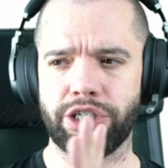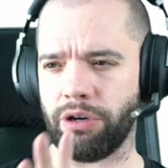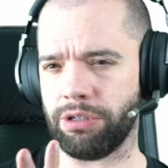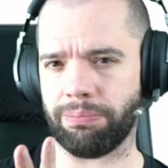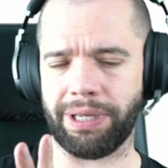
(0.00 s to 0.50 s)

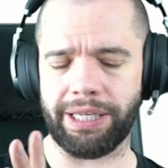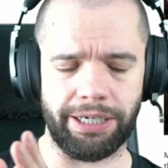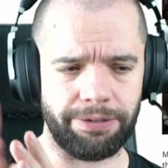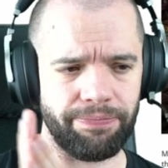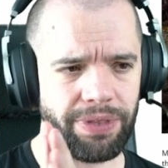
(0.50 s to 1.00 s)
going to play
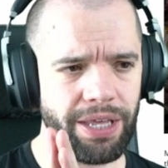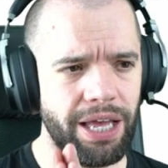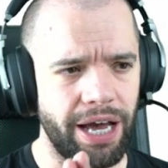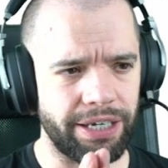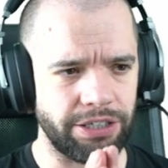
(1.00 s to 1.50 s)
like.
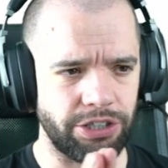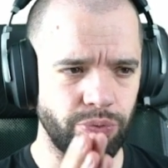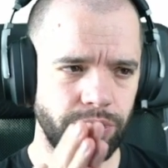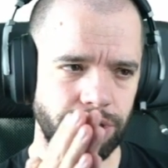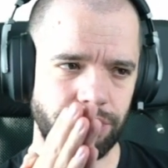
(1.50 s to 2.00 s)
And I
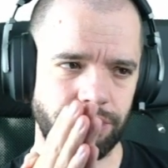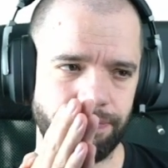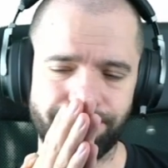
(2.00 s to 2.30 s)
just want to